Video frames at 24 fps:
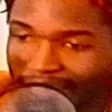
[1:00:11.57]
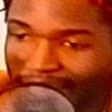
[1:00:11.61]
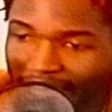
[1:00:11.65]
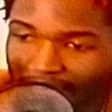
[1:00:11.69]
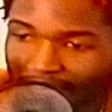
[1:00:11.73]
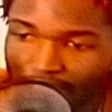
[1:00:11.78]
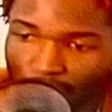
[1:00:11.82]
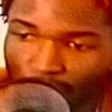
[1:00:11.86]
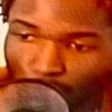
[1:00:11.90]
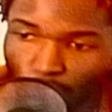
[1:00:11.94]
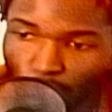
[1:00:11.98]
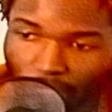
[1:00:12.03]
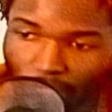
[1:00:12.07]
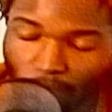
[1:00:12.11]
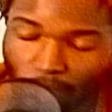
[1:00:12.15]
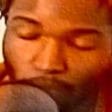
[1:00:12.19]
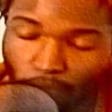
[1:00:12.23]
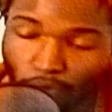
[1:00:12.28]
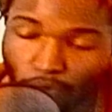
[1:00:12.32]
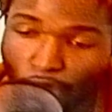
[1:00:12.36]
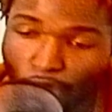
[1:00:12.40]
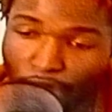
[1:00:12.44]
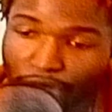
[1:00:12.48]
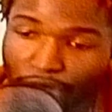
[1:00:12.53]
is what I'm
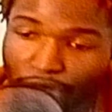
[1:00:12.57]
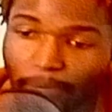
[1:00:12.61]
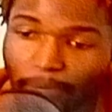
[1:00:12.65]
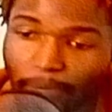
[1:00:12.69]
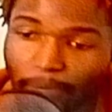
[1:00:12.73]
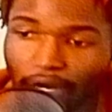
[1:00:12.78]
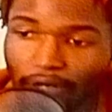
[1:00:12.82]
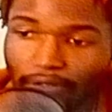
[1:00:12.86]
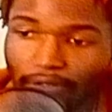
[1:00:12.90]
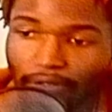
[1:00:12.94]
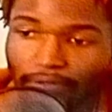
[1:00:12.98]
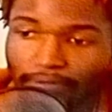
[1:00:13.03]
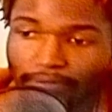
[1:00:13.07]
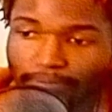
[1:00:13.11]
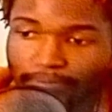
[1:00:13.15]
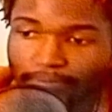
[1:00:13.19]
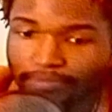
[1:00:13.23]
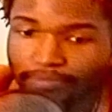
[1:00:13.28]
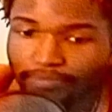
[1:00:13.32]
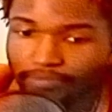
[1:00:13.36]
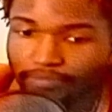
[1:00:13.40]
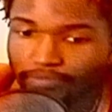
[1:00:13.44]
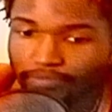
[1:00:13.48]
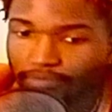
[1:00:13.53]
worried about.
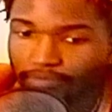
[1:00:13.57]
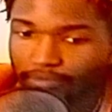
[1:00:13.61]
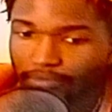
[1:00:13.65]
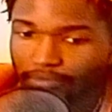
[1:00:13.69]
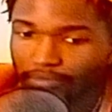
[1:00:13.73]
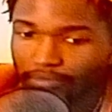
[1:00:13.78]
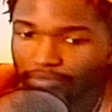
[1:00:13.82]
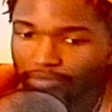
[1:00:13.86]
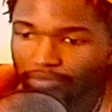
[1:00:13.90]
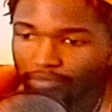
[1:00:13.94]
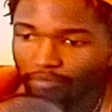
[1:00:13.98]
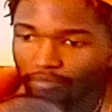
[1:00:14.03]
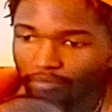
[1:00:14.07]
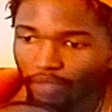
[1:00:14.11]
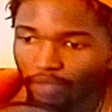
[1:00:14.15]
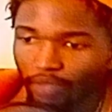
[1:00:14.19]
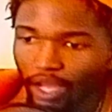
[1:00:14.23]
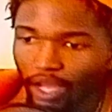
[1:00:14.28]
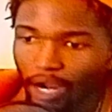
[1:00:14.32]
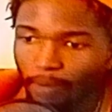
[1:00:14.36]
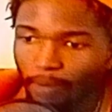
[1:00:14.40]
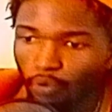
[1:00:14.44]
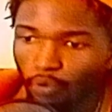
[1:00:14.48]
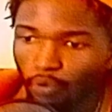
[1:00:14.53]

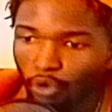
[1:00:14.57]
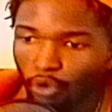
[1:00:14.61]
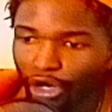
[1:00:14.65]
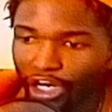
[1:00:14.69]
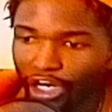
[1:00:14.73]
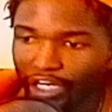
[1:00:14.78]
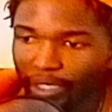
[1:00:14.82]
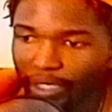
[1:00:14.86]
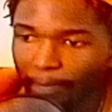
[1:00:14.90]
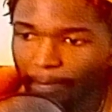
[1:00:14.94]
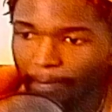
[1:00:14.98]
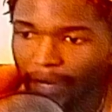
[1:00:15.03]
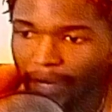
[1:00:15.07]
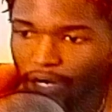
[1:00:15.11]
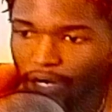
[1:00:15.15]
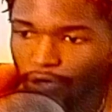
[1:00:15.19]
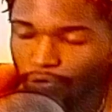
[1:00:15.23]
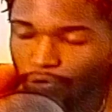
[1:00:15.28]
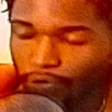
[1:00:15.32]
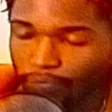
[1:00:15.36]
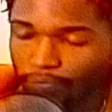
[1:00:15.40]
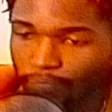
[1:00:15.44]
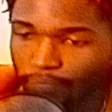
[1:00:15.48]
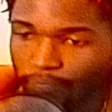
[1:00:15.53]
I'm worried about
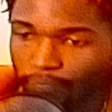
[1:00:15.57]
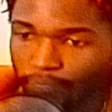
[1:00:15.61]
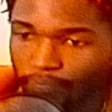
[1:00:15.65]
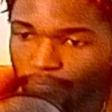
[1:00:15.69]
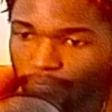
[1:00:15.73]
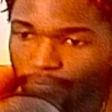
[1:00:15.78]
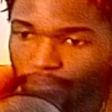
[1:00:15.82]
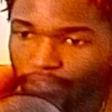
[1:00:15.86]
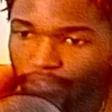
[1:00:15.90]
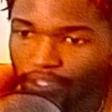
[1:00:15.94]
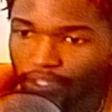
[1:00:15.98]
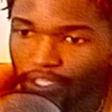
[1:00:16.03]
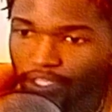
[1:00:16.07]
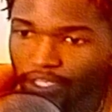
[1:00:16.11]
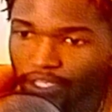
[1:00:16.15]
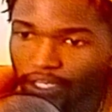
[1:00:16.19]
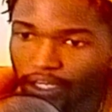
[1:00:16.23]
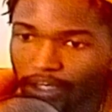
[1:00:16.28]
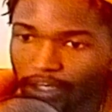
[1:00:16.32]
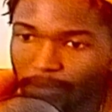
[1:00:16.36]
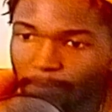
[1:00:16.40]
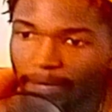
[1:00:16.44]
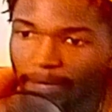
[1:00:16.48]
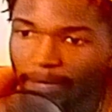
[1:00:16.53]

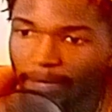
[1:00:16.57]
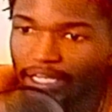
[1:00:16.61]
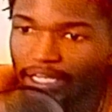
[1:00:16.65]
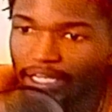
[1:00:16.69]
Kamala